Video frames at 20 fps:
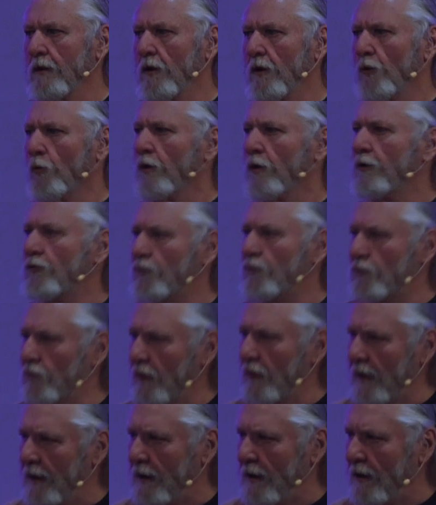
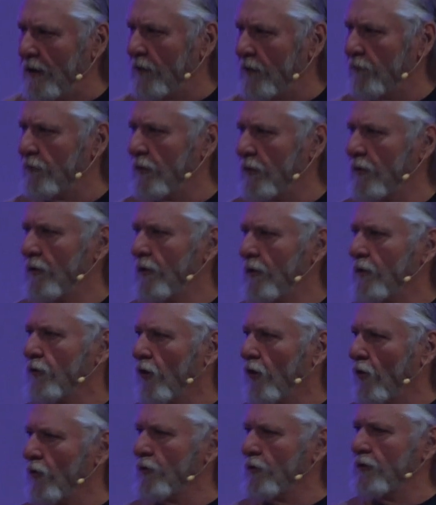Receive
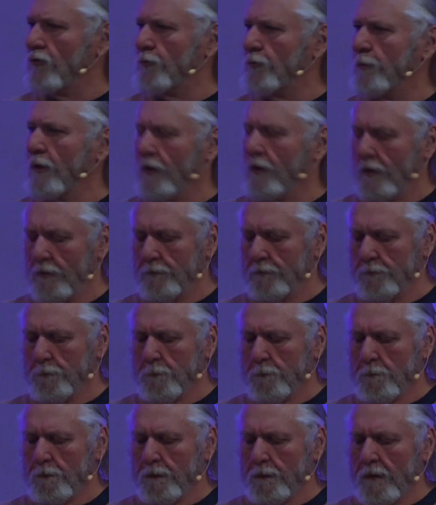the Holy Spirit.
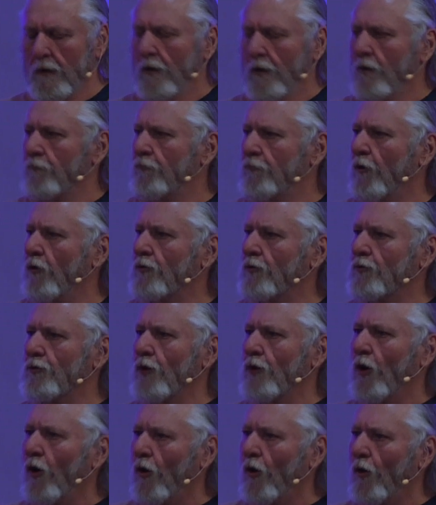Folks,
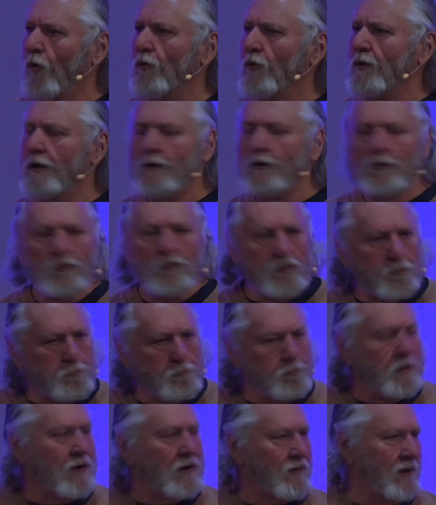the Holy
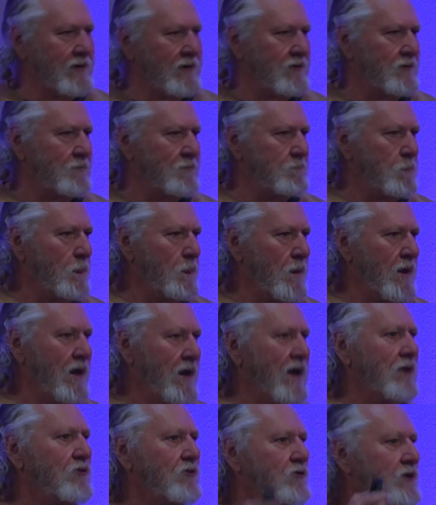Spirit
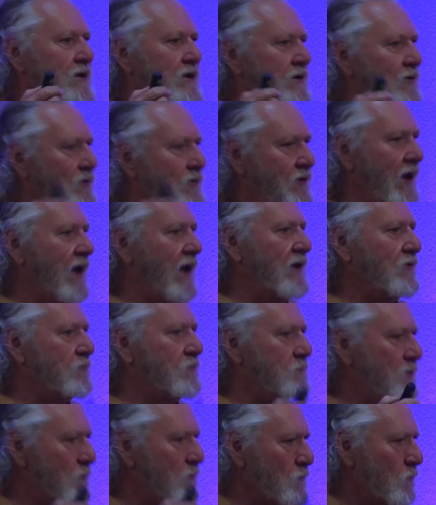is the
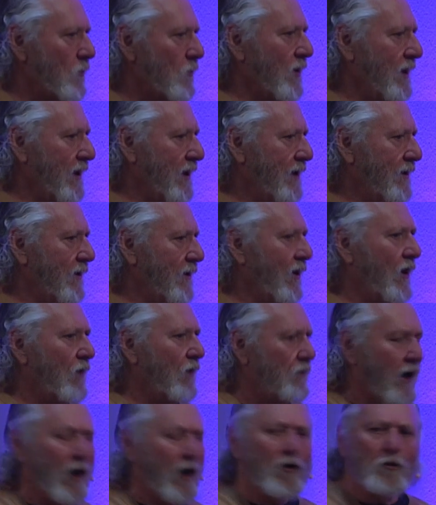engagement ring
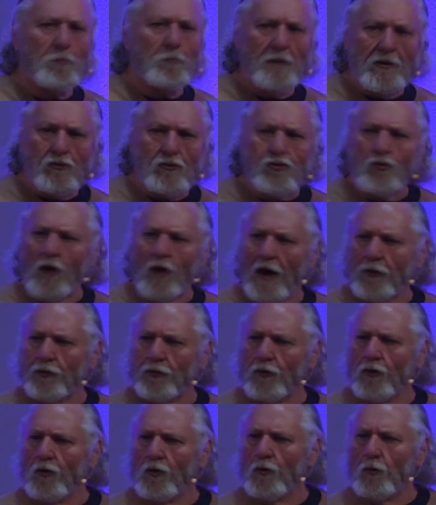of our
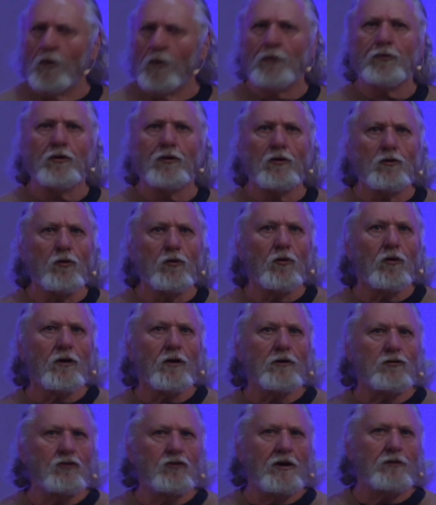betrothal with the
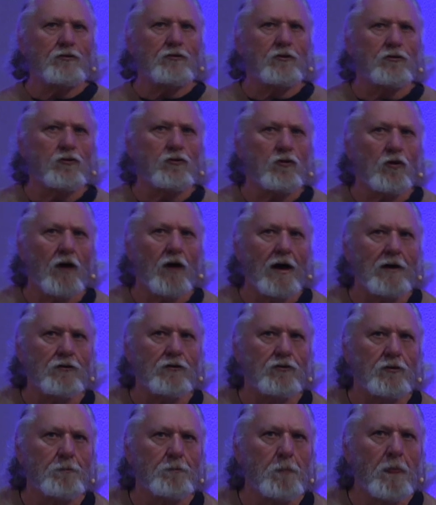Lord Jesus
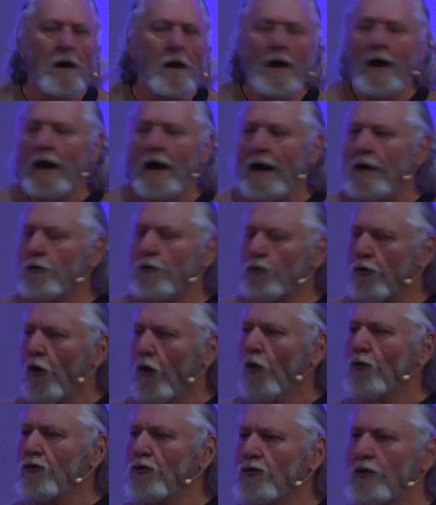Christ. In those